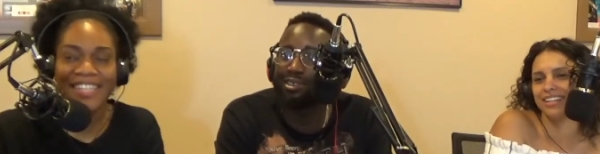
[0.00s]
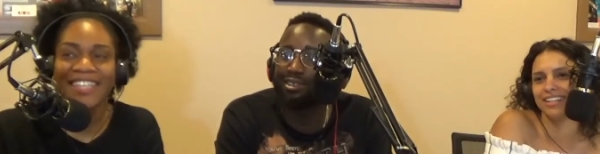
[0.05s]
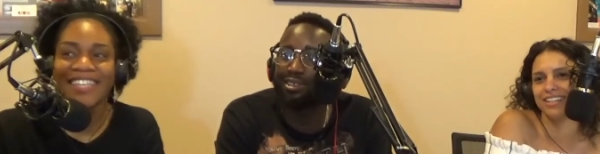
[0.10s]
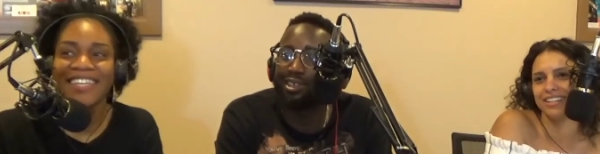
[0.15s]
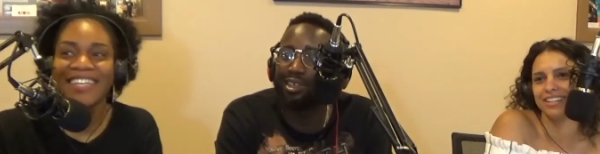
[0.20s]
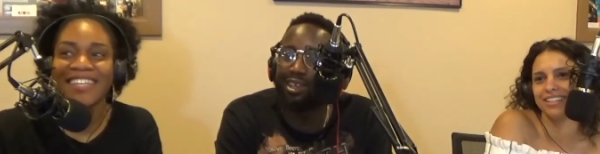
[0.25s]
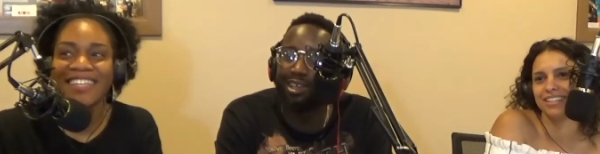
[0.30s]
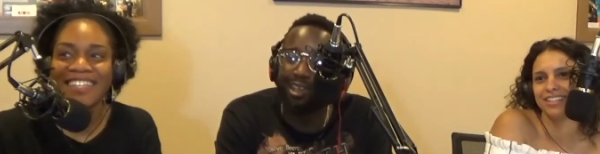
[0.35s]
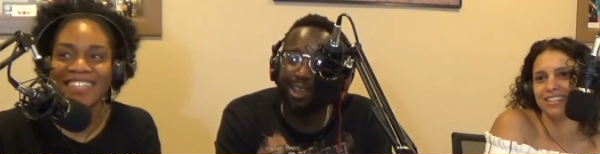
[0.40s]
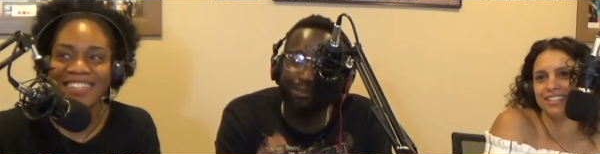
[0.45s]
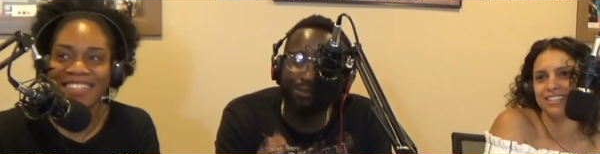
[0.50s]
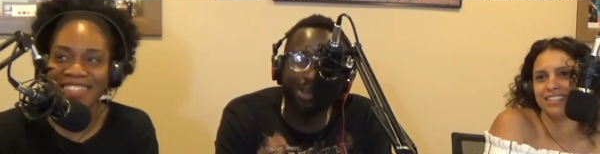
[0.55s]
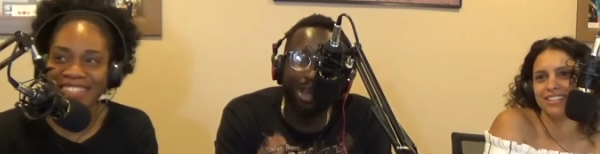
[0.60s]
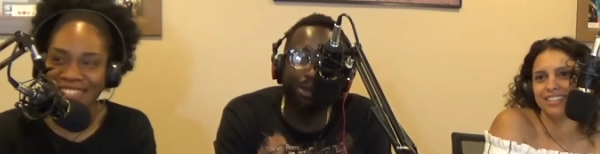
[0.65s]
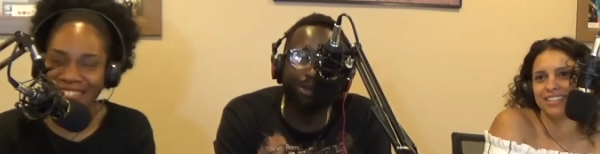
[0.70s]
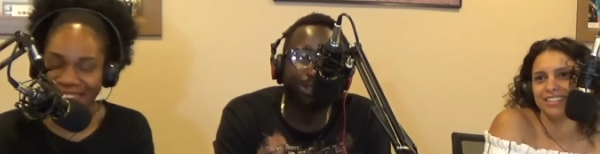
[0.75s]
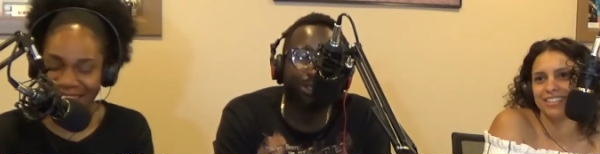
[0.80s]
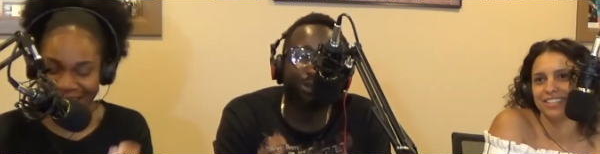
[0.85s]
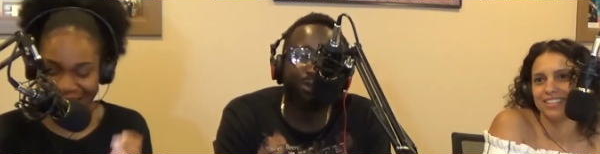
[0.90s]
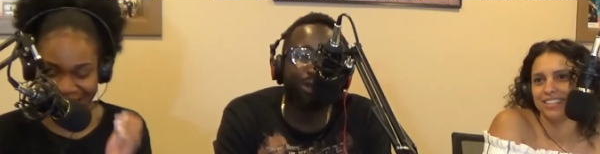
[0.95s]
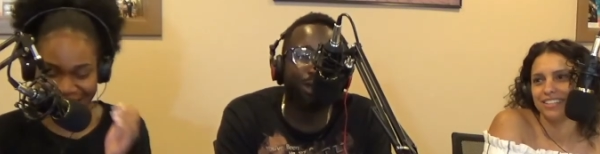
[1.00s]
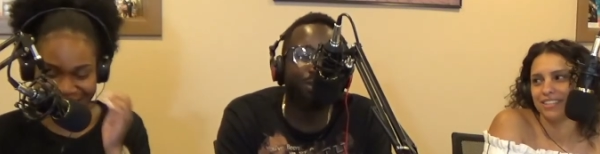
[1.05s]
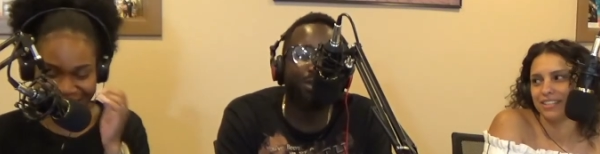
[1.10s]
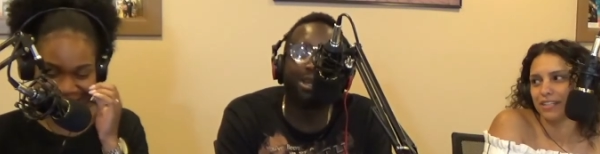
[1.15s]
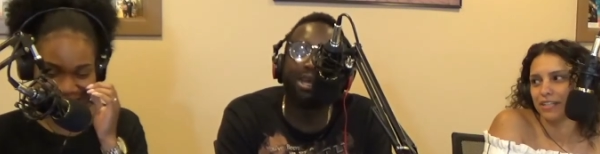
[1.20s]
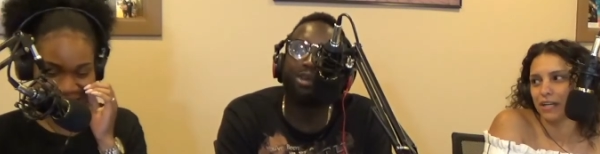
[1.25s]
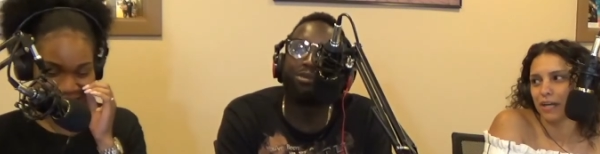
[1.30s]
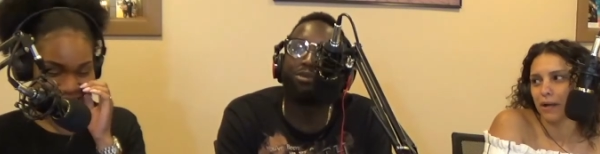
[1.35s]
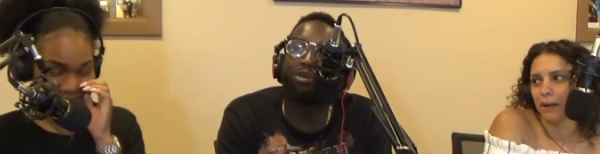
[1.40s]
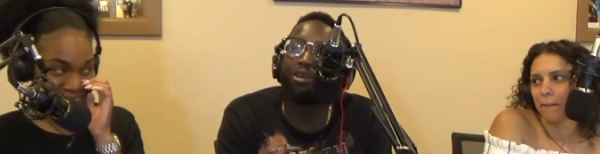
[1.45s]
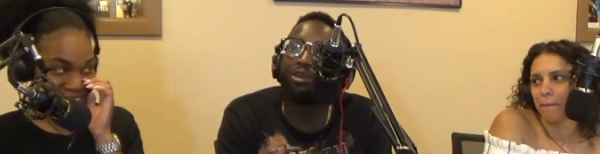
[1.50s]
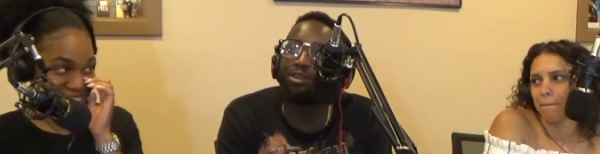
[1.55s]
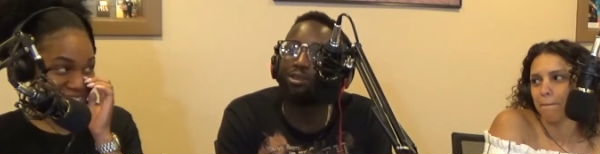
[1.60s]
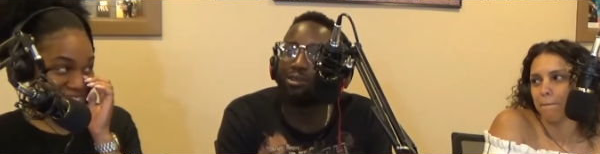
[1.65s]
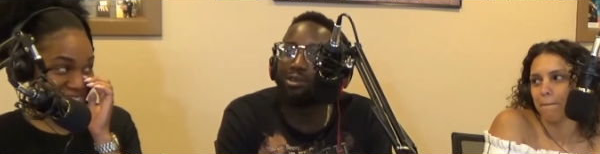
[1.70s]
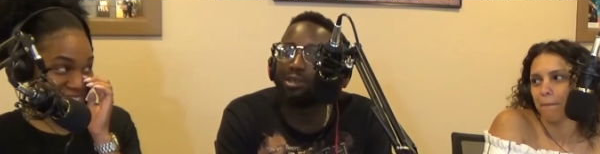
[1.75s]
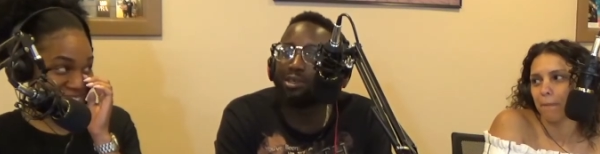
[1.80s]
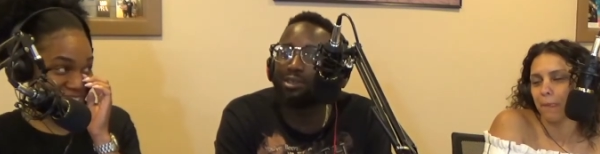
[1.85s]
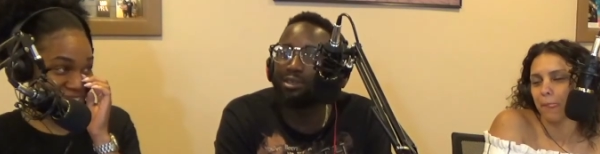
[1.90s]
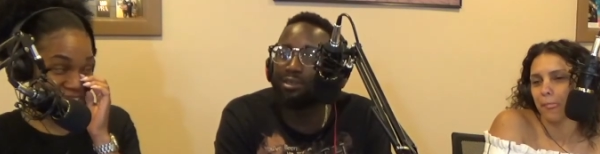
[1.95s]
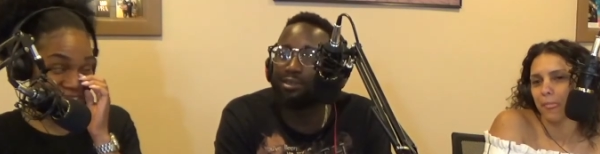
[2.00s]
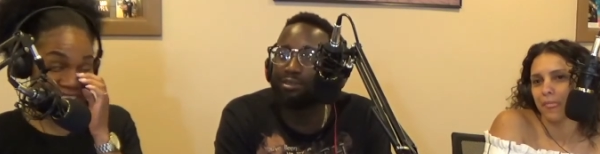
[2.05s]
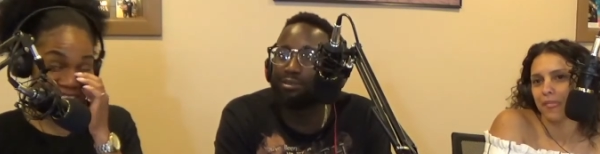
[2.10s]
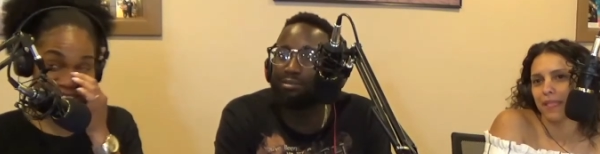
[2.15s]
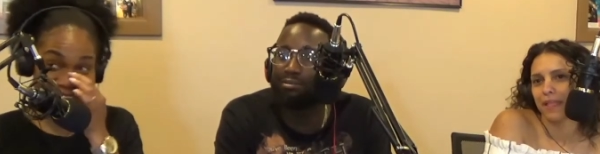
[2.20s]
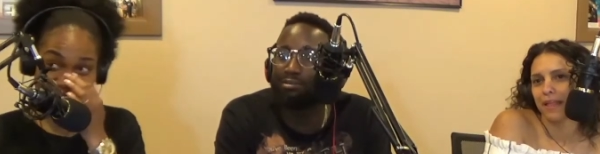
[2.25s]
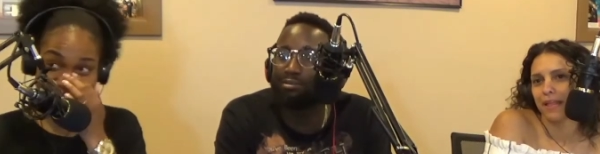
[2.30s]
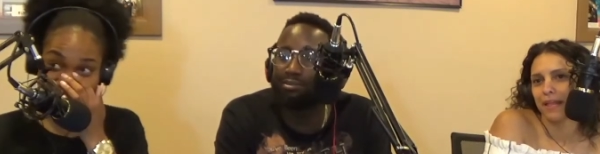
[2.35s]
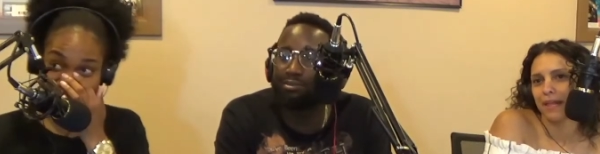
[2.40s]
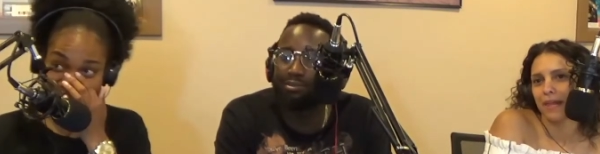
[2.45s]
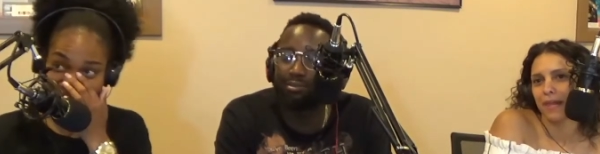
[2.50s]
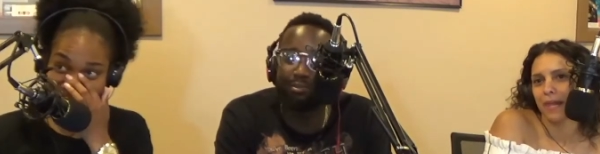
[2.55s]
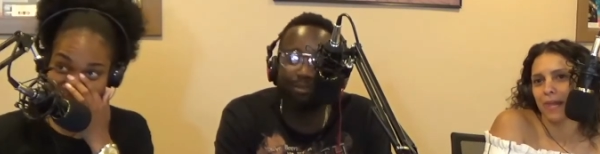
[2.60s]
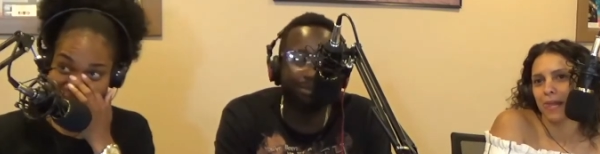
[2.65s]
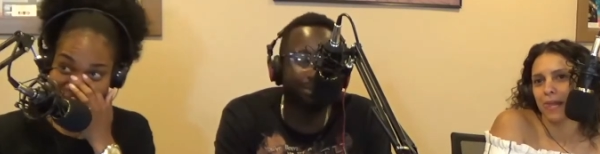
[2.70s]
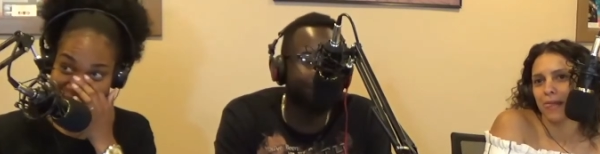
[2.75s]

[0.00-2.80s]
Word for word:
Speaker 1: if I was a woman, I'd want to do it. Jay Z's child. Oh